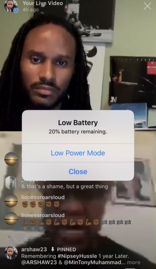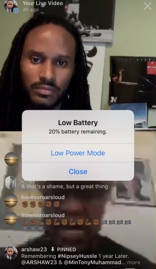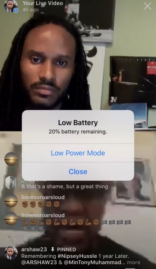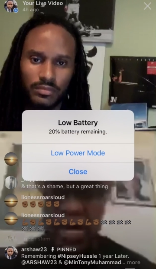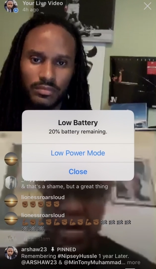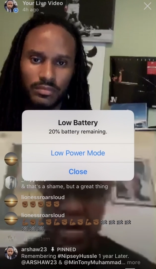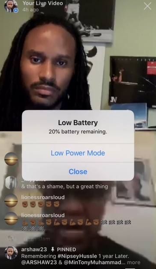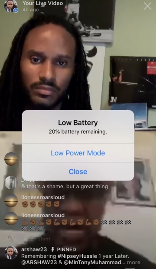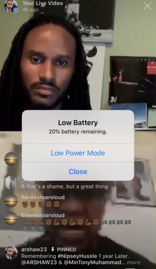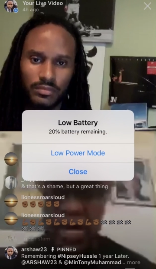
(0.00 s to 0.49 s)

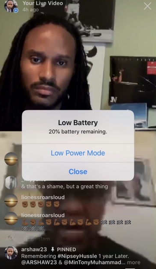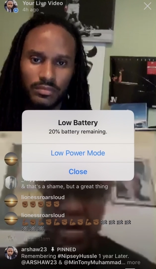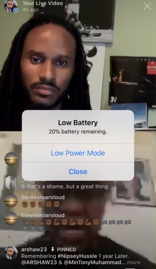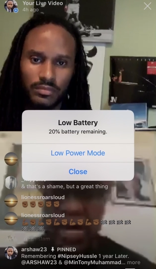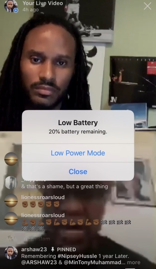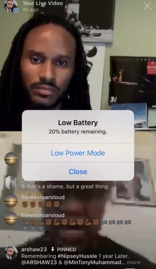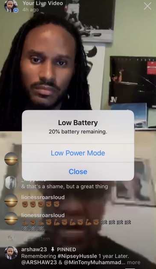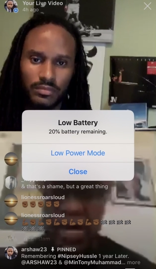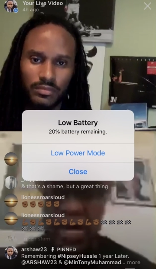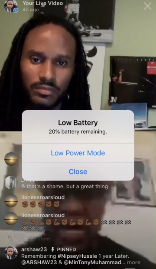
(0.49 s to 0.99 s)

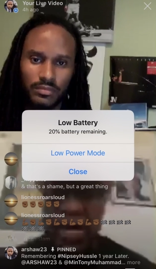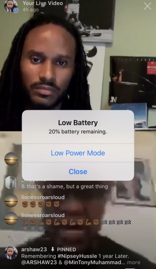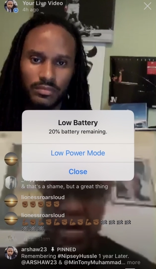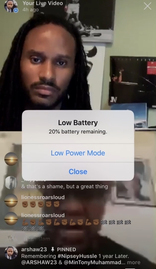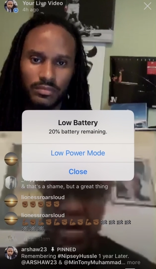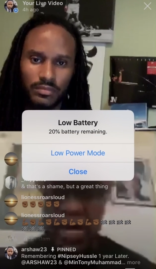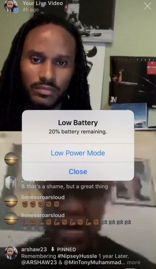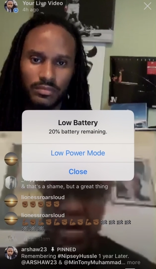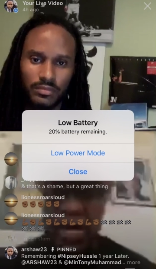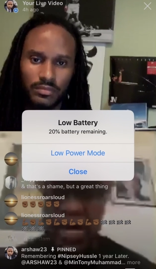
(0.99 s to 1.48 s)

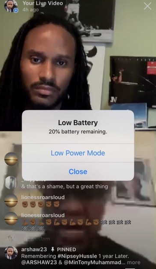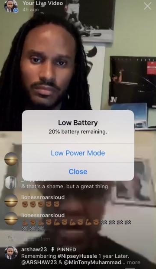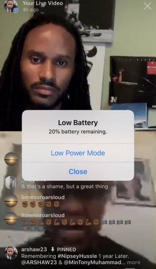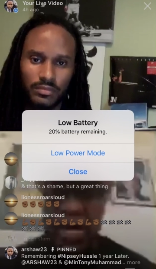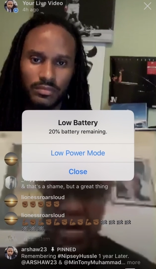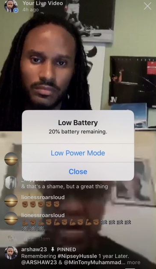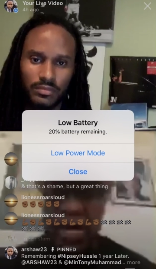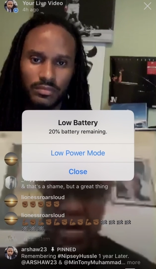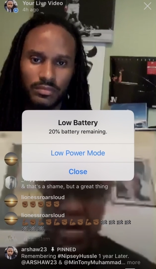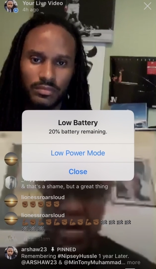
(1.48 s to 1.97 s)

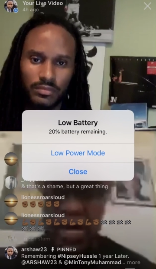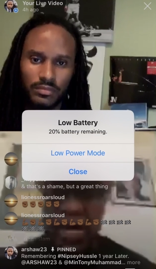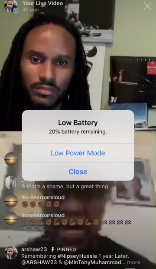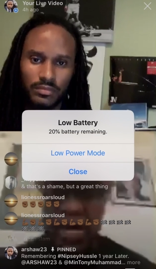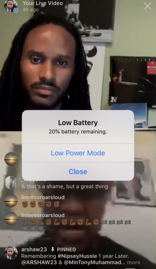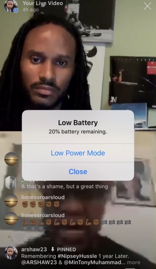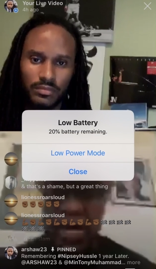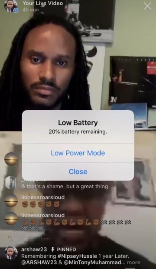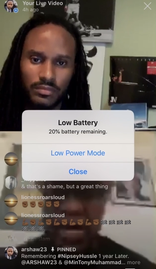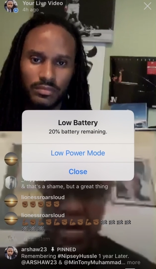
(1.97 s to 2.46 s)

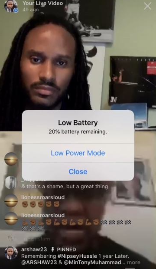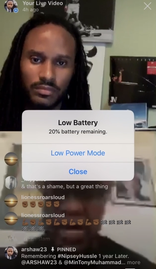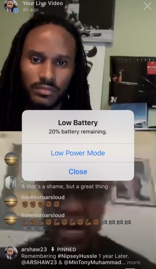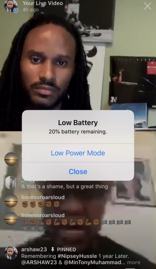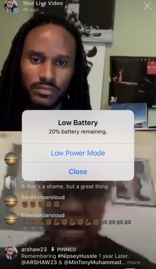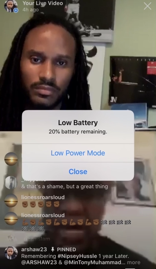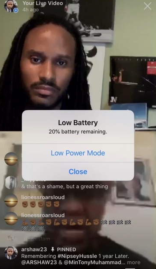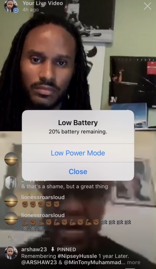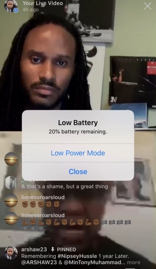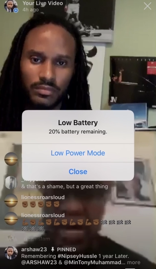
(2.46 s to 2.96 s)

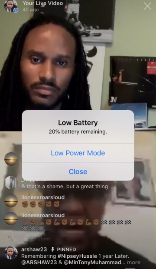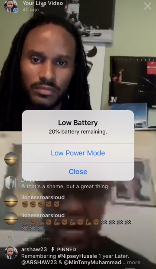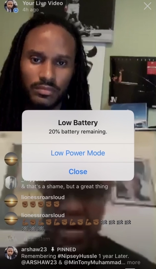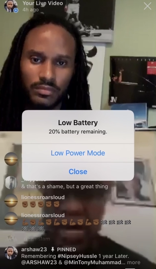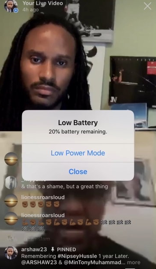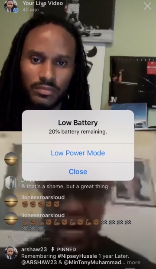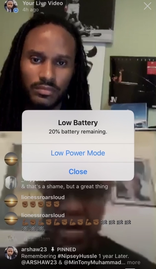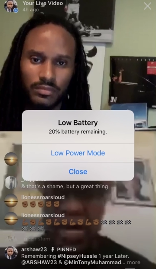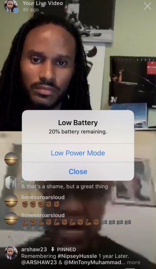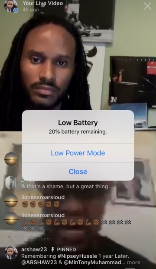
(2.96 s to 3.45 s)

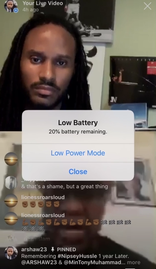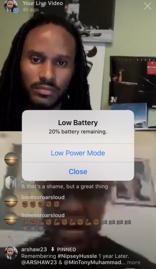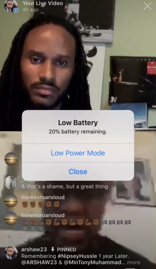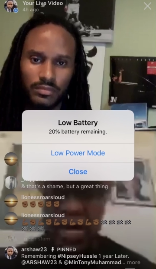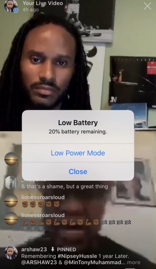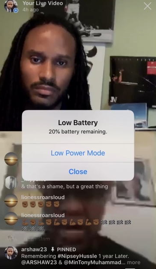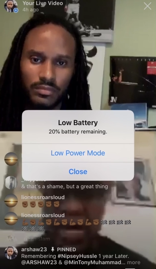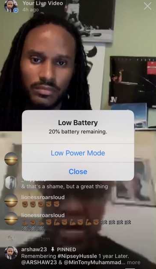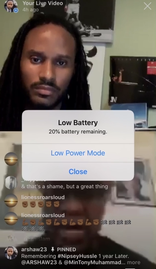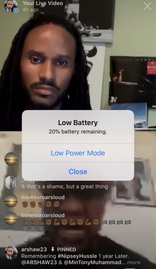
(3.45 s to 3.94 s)

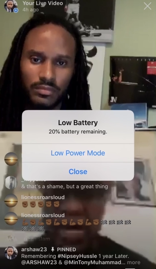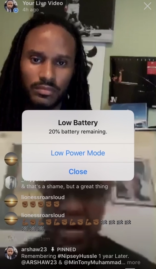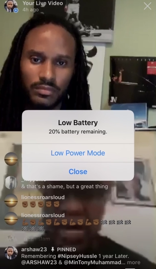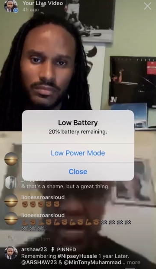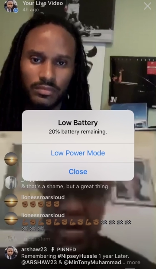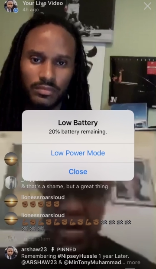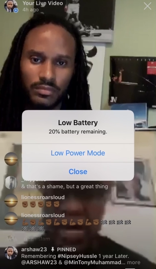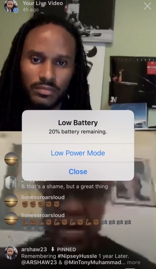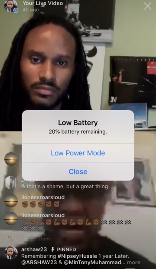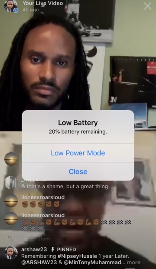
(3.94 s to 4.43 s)

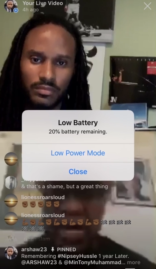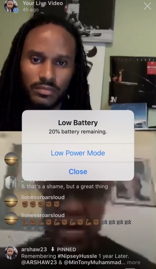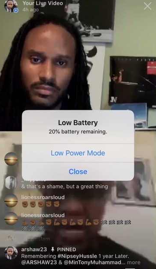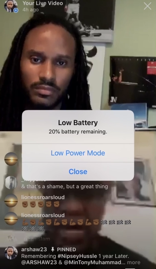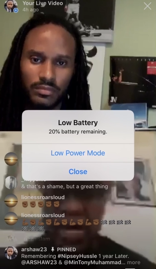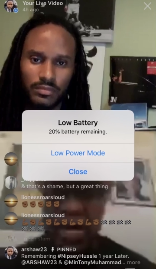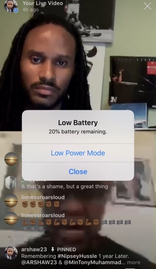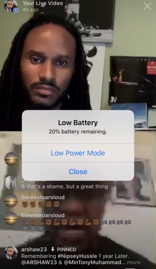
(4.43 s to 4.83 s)
[no speech]